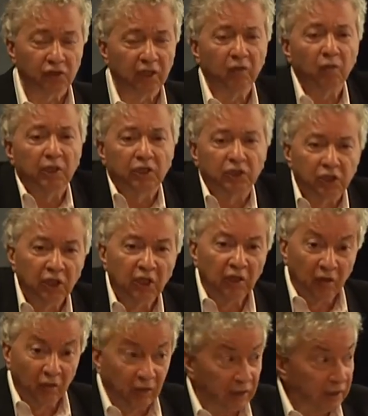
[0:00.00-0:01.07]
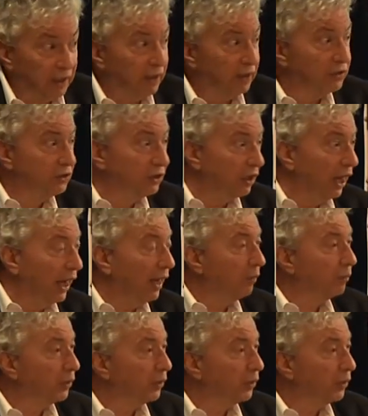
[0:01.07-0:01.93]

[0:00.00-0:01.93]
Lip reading: in which there is a